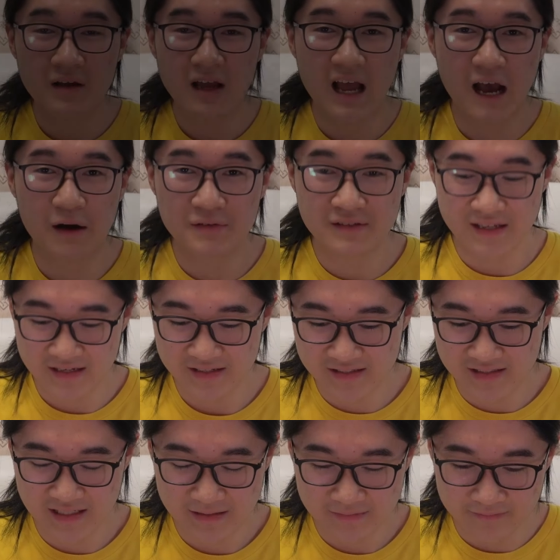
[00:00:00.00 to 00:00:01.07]
How is
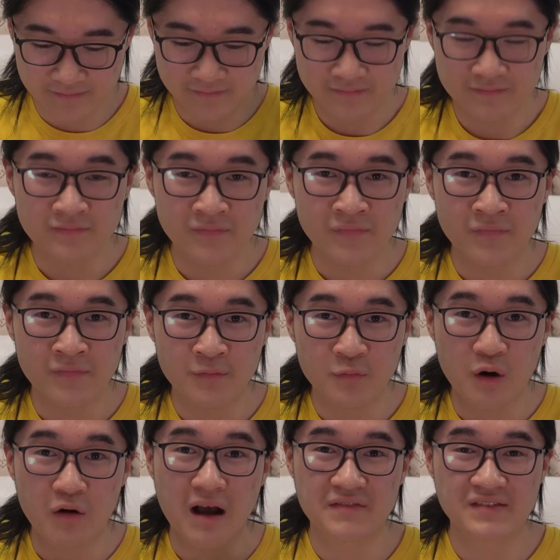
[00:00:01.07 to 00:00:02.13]
this?
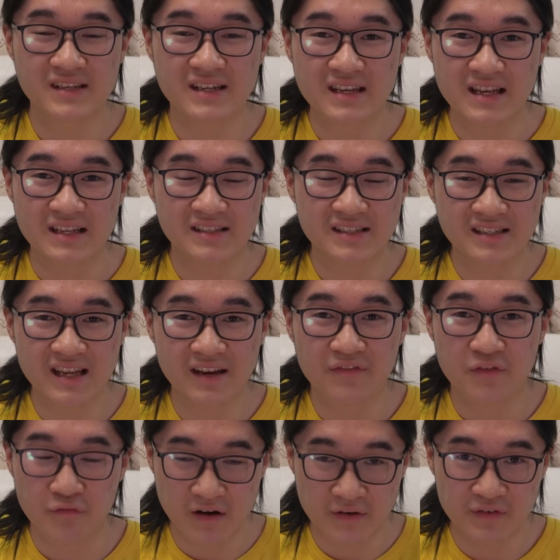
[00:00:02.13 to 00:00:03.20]
Well, I haven't seen it yet. This is gonna take
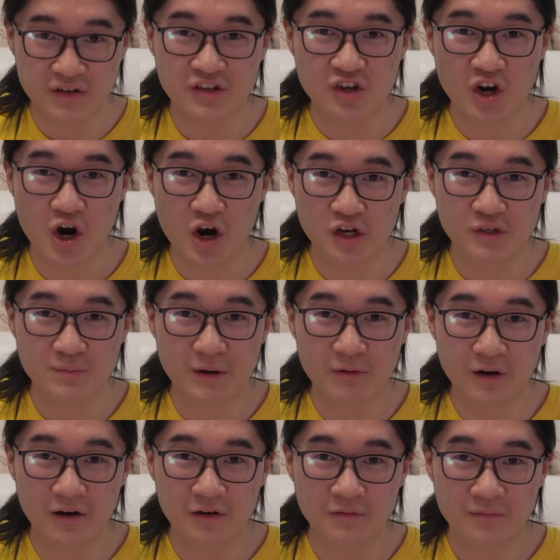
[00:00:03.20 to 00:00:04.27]
forever to charge, but
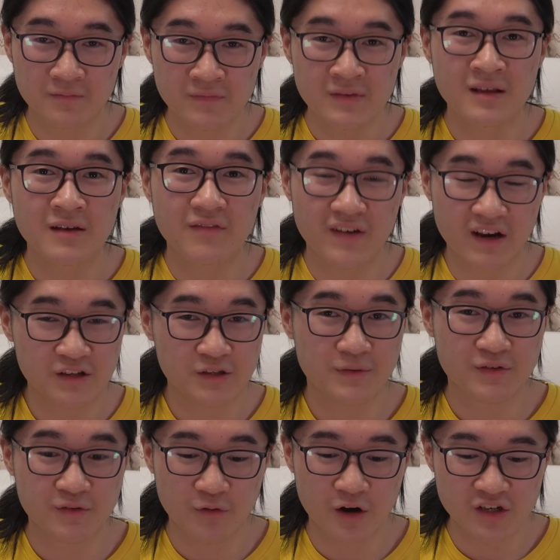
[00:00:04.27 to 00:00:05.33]
well, thanks so much
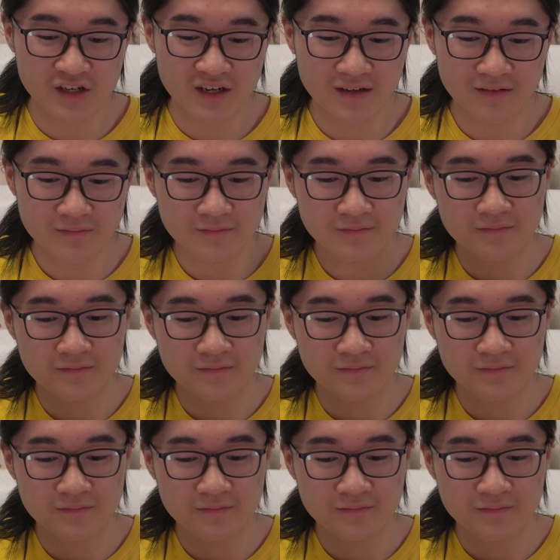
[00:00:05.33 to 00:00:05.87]
for watching.